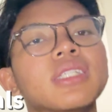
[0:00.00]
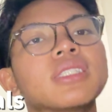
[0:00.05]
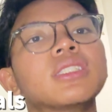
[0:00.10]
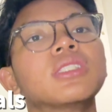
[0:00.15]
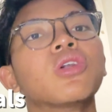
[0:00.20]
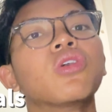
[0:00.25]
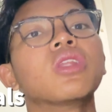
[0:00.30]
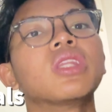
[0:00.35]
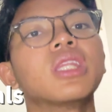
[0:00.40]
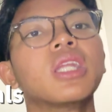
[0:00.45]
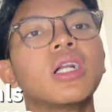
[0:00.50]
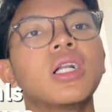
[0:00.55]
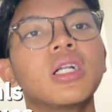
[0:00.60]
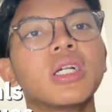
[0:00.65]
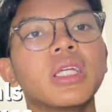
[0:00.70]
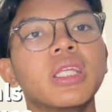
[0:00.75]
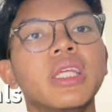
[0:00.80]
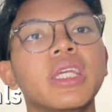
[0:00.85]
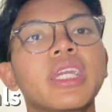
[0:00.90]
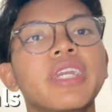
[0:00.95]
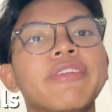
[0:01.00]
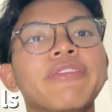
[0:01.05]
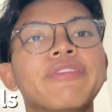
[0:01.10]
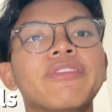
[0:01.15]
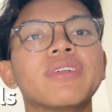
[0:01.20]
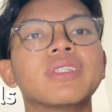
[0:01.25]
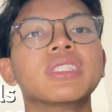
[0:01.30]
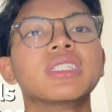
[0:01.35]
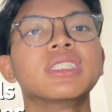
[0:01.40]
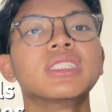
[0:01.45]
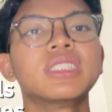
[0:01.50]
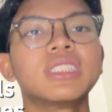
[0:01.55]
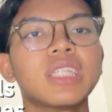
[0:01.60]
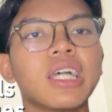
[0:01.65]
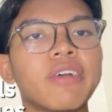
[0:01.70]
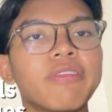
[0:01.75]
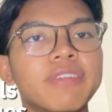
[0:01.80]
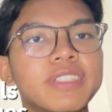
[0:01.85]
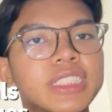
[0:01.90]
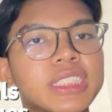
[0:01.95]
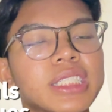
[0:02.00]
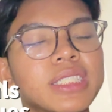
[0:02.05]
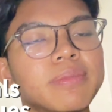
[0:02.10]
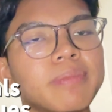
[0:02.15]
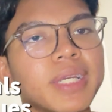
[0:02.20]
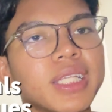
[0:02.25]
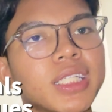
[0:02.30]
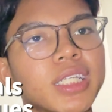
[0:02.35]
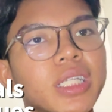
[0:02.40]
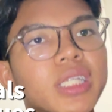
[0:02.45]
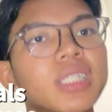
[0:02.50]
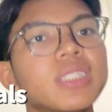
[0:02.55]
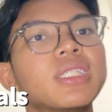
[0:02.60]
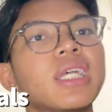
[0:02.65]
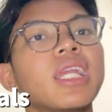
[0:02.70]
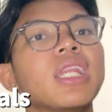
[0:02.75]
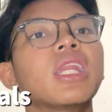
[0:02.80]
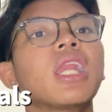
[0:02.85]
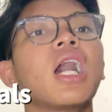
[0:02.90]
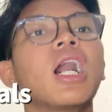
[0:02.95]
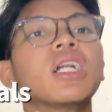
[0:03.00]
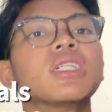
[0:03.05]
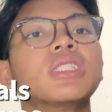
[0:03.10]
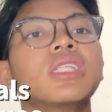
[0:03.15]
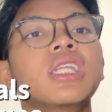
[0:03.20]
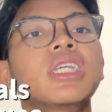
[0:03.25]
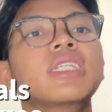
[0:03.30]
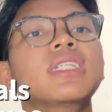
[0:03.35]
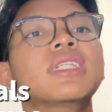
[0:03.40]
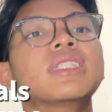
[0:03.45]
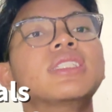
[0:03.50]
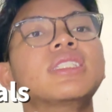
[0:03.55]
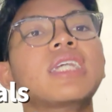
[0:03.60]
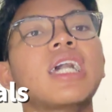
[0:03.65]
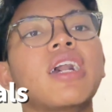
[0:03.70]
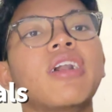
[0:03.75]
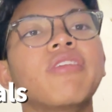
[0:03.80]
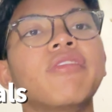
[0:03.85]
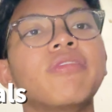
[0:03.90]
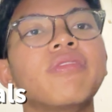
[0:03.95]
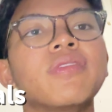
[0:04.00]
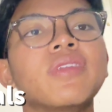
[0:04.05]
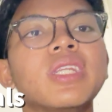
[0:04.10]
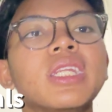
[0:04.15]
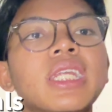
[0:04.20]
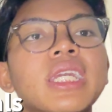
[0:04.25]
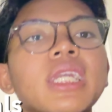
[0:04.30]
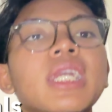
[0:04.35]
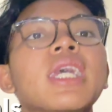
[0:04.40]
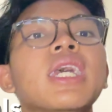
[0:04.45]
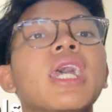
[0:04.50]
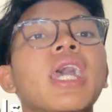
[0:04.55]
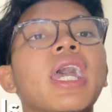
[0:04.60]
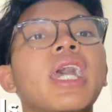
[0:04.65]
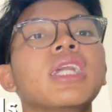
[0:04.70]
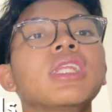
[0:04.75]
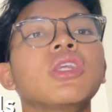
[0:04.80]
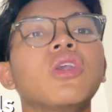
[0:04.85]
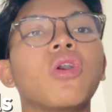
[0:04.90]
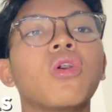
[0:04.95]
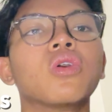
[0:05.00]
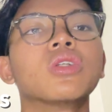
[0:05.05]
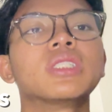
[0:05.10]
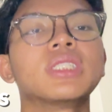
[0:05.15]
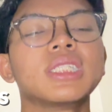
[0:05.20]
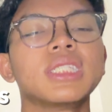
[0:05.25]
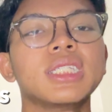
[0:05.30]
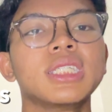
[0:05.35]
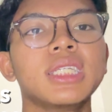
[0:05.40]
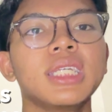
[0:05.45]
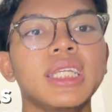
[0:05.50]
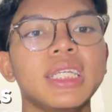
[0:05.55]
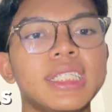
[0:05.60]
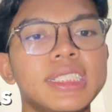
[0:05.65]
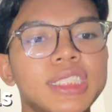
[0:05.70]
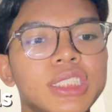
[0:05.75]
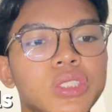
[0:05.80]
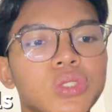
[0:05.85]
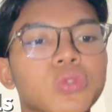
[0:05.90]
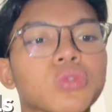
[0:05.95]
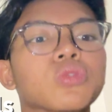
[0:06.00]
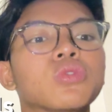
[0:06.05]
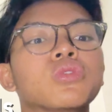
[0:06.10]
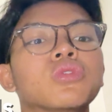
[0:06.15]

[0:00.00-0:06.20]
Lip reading: So thirdly, insufficient materials, and lastly, safety and cost issue.